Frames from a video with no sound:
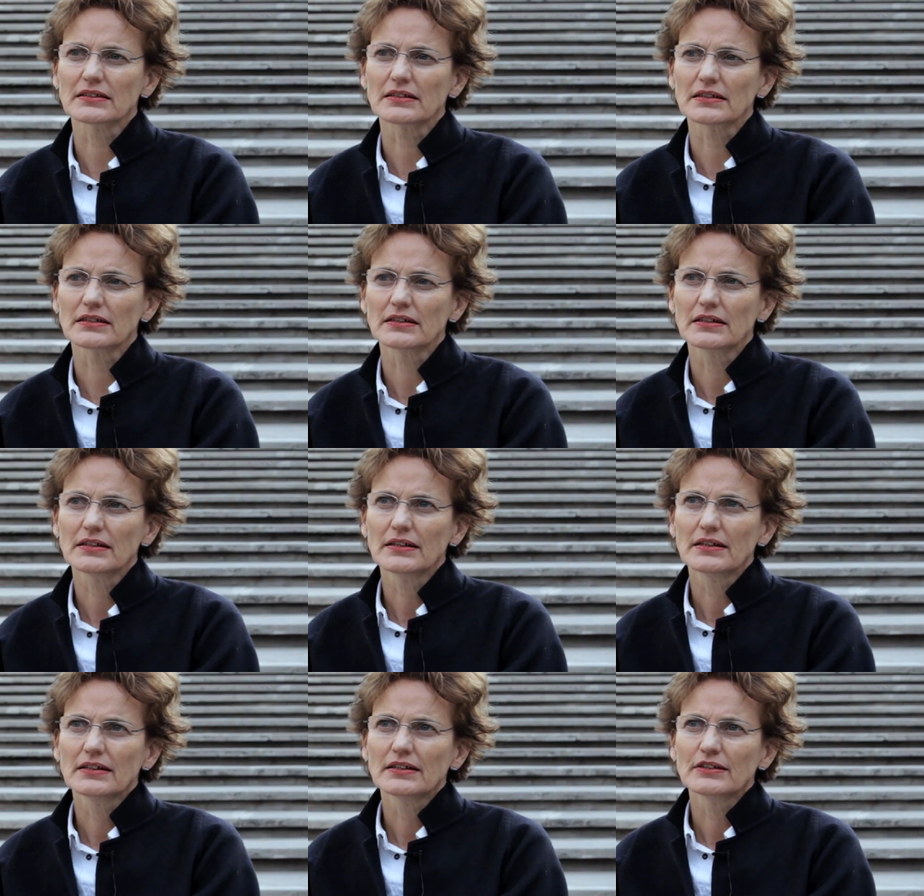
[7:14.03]
uh,
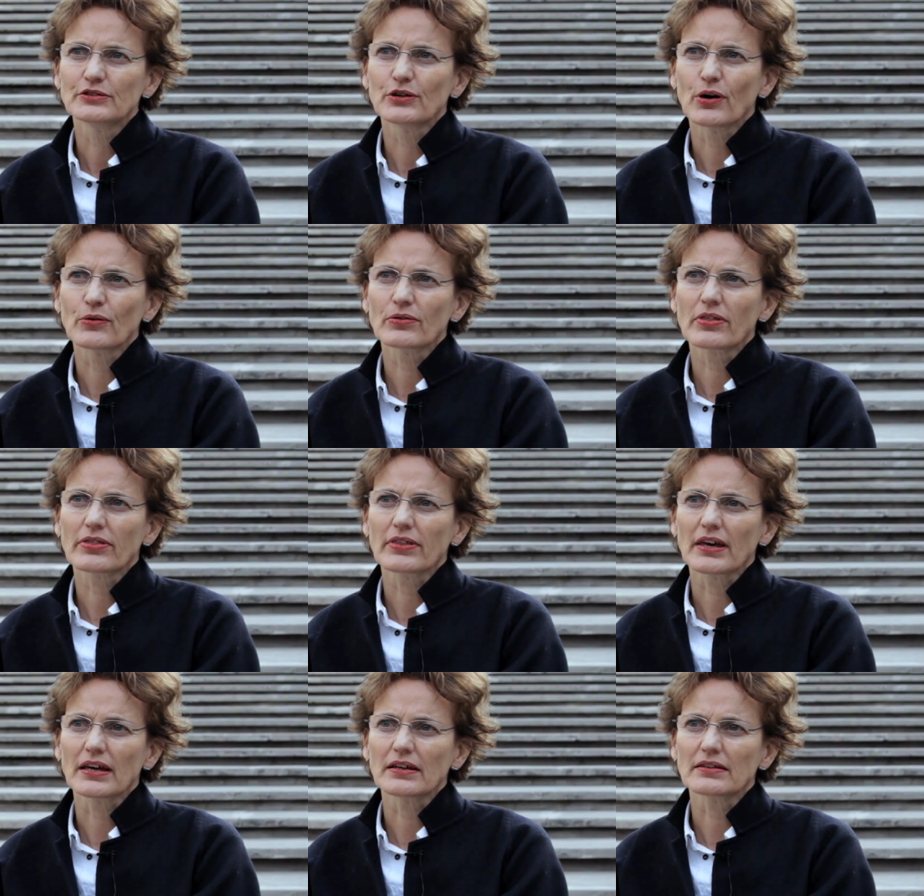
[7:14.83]
don't
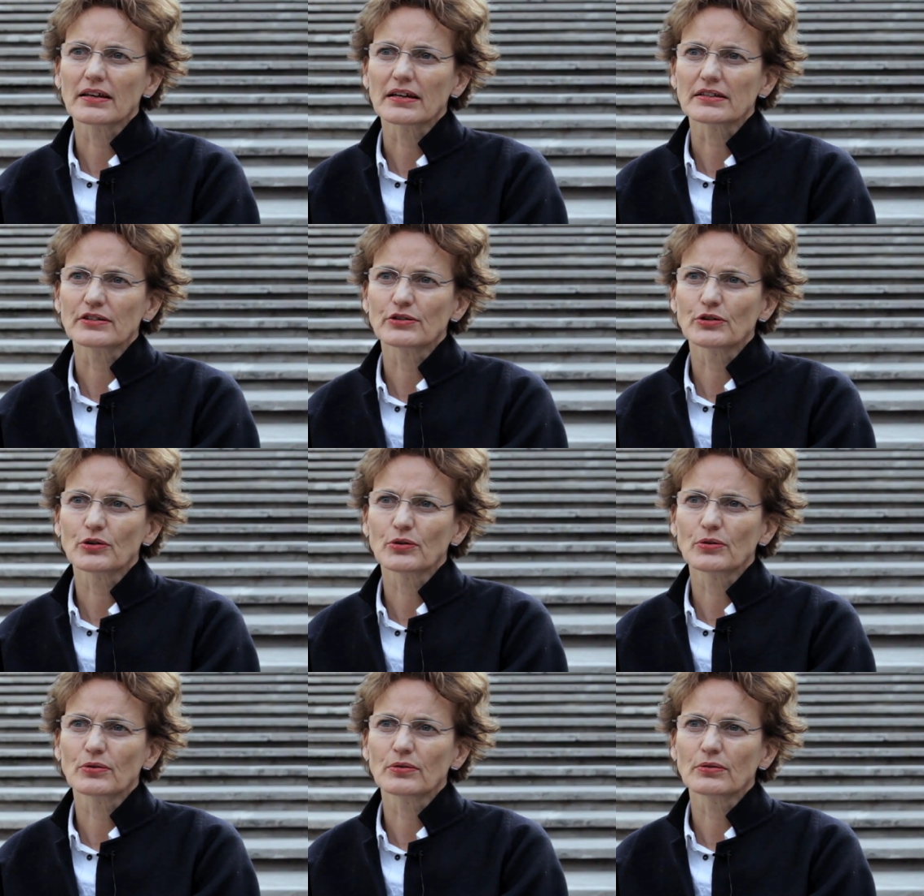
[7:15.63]
think that
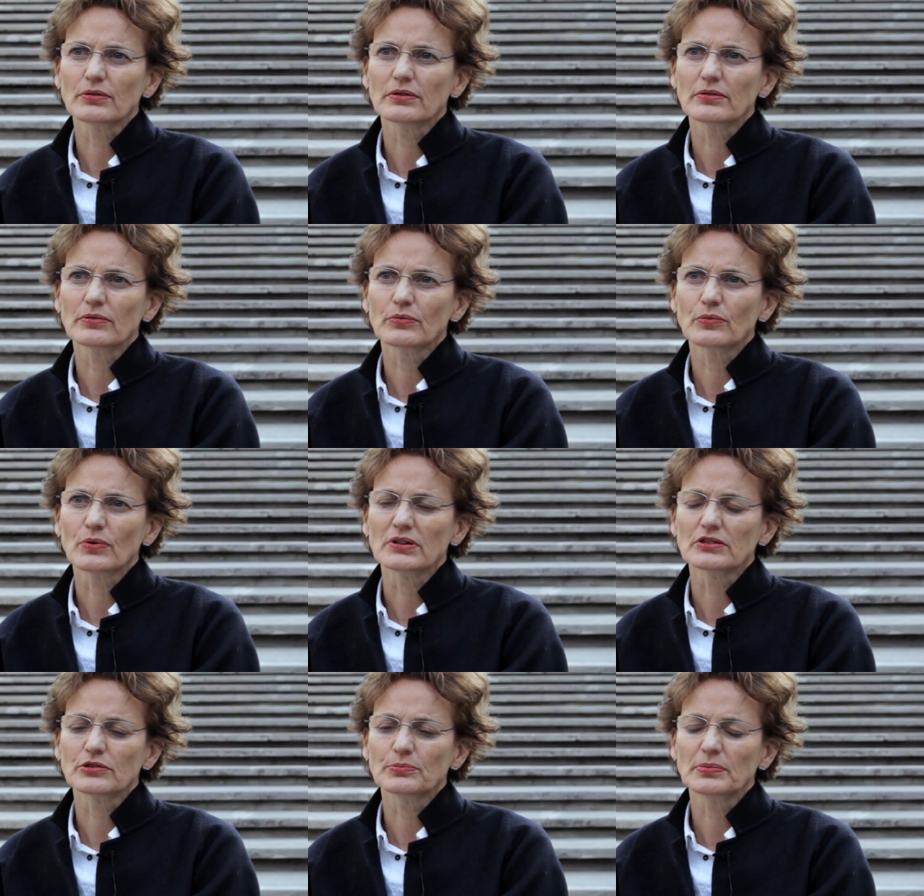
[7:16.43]
you
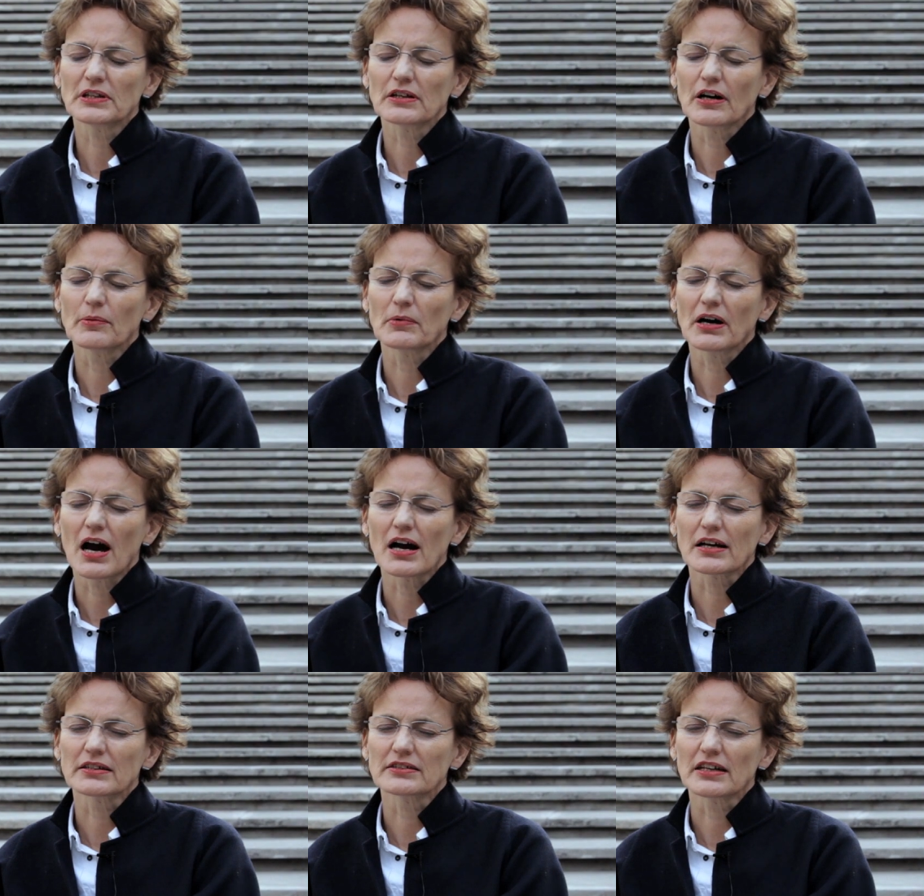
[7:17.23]
want to become an
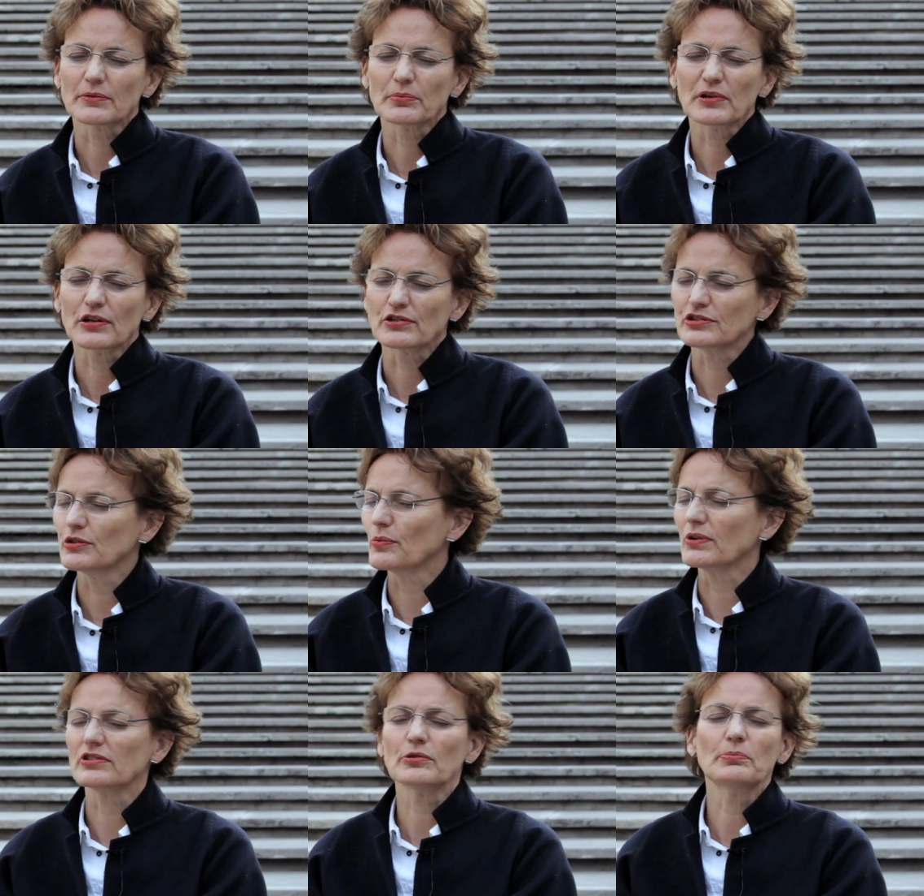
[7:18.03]
architect because
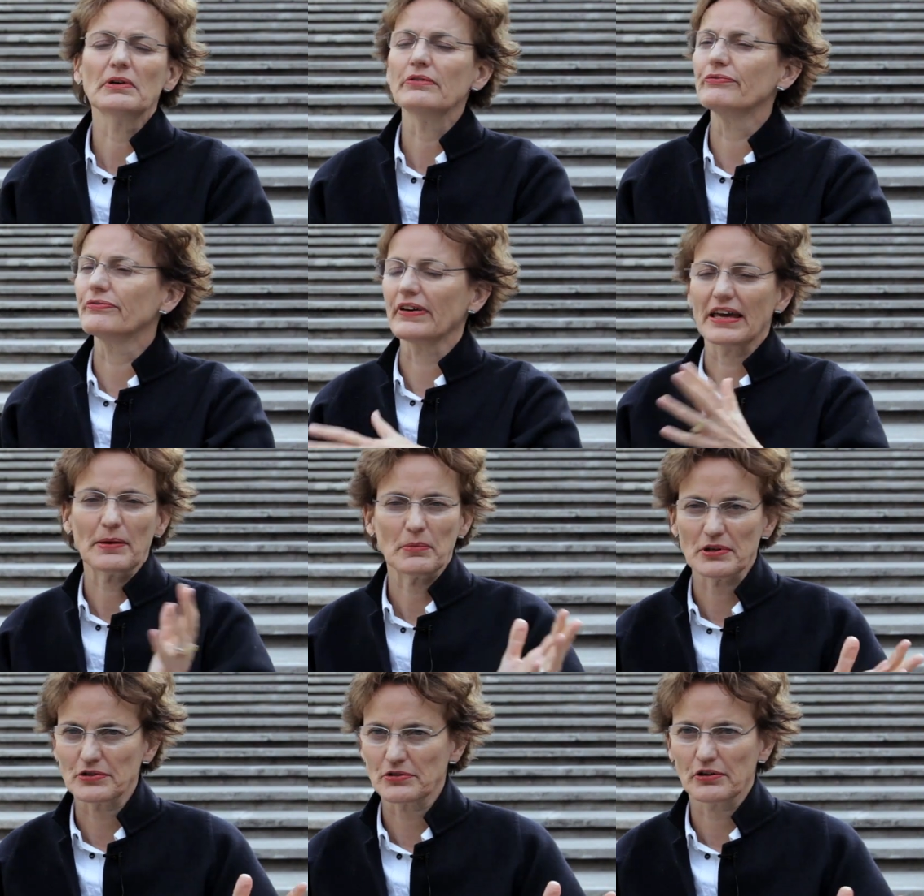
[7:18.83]
you want to be
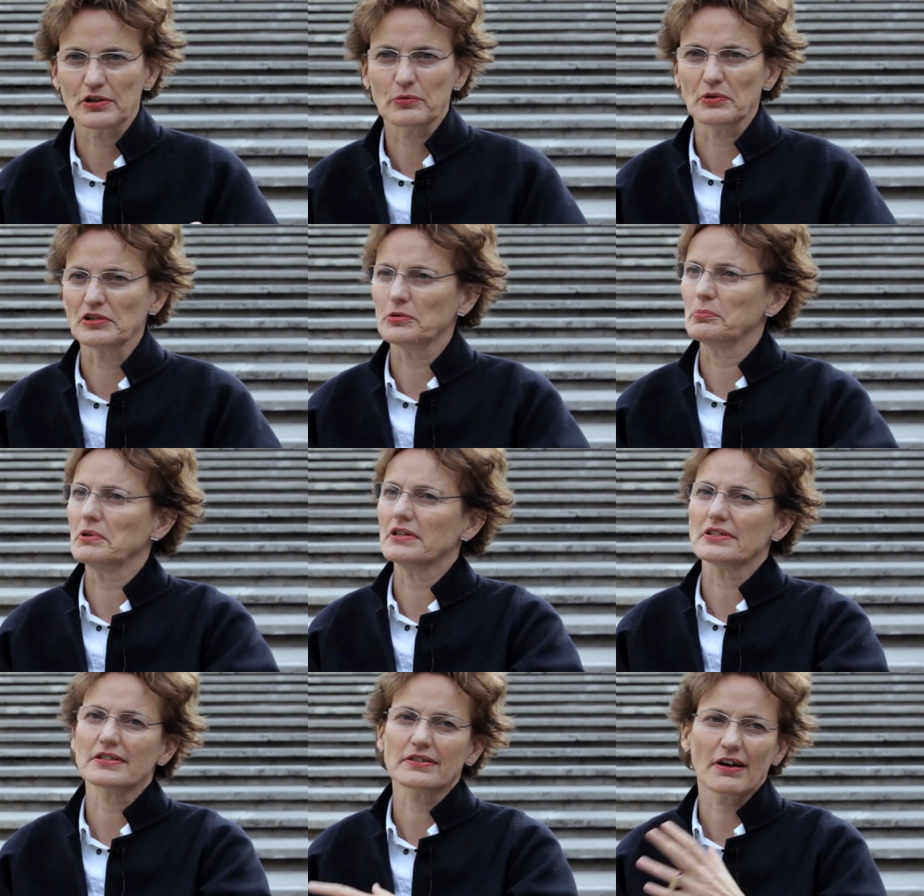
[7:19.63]
famous or you want to
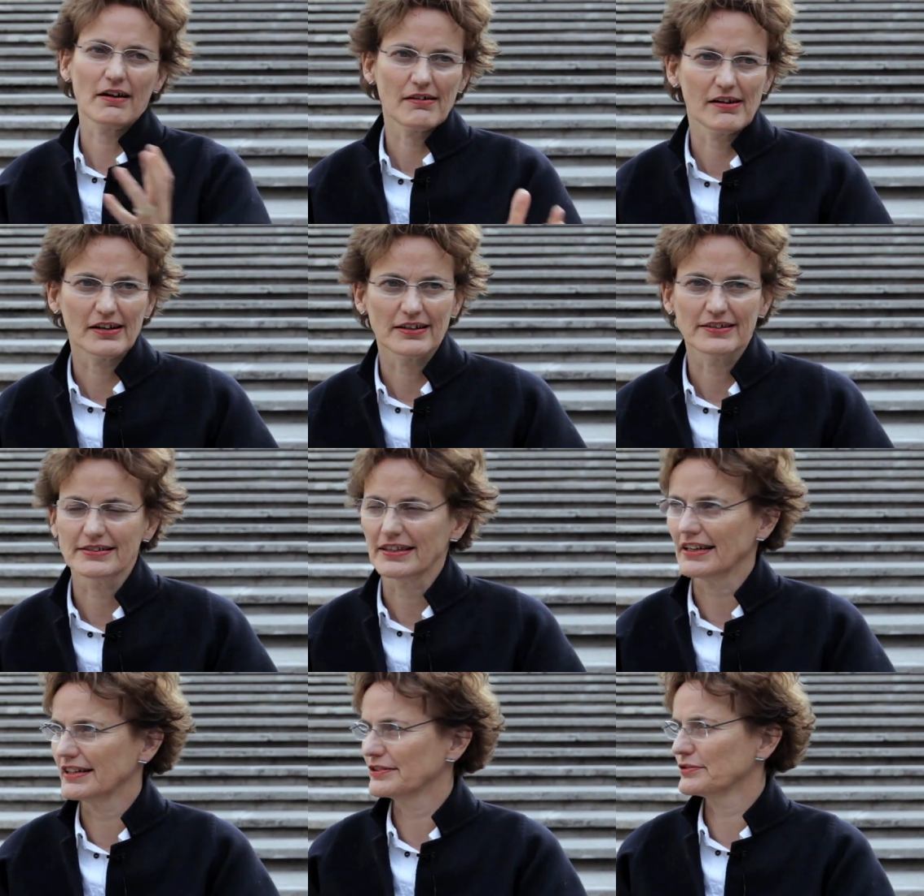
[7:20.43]
be a star
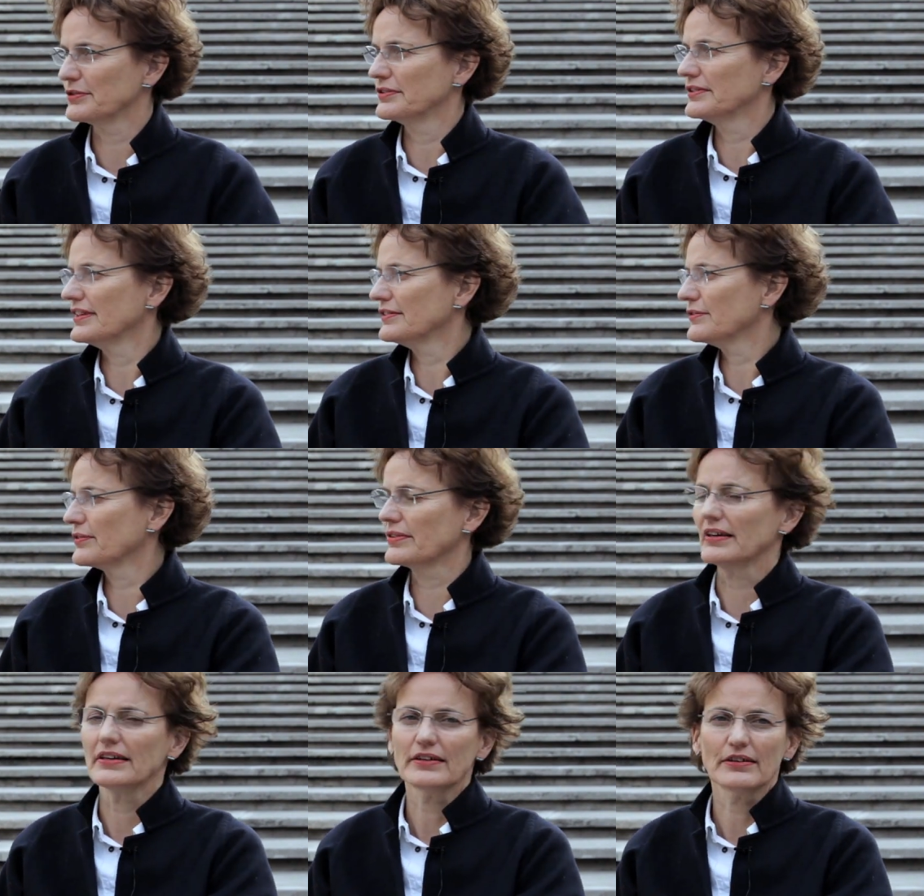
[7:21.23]
architect or that you
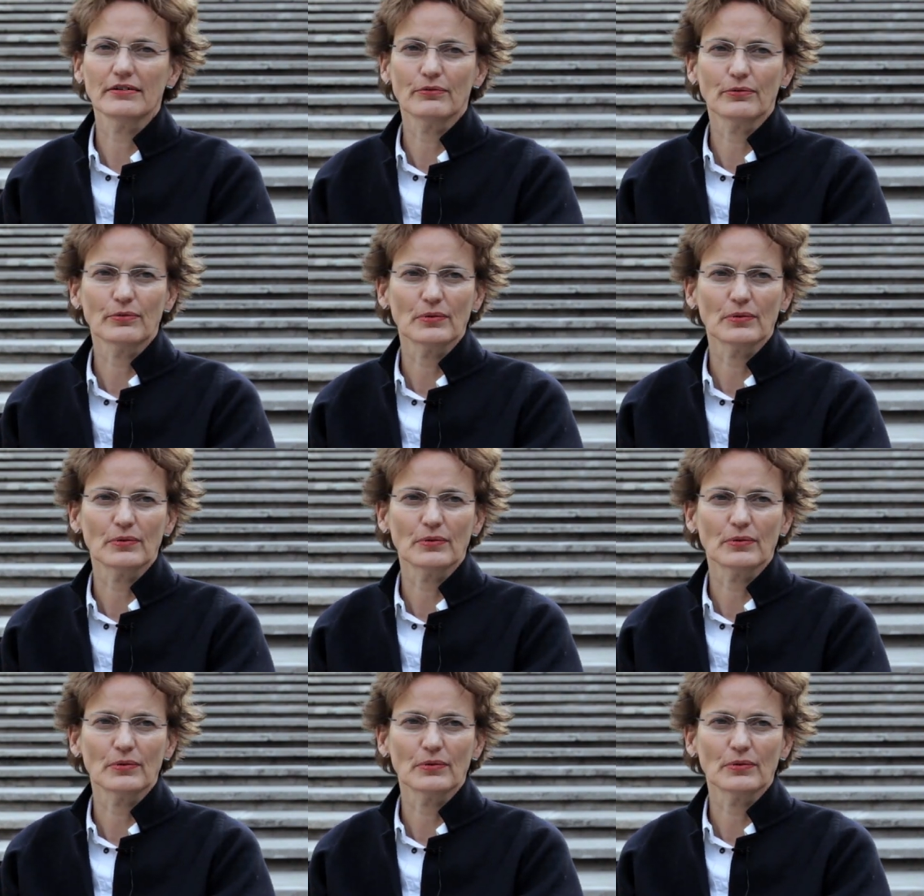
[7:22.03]
think you